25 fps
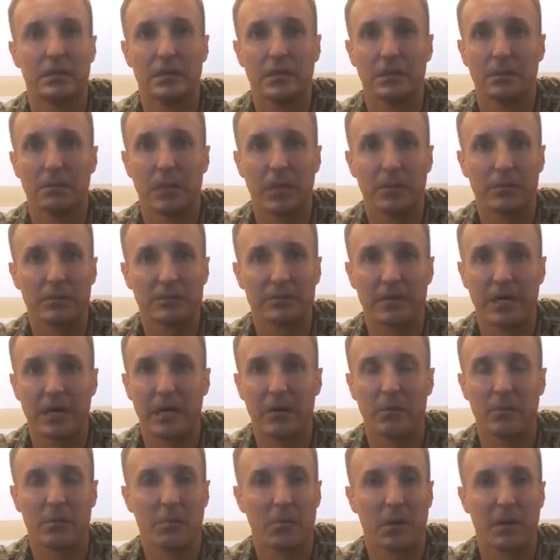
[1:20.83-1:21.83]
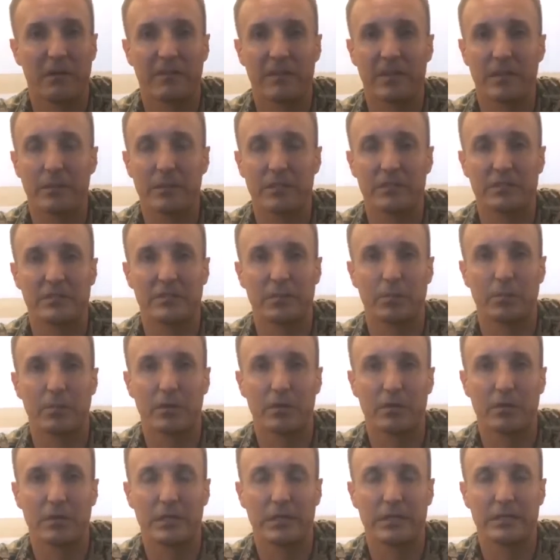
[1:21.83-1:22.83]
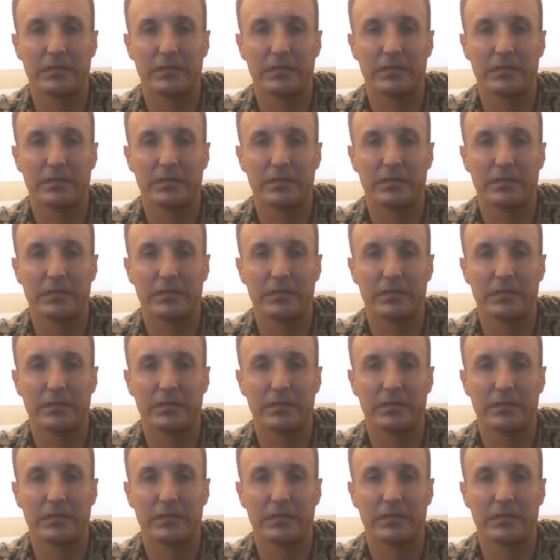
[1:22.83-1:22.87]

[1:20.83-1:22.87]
my retirement, my family's stability,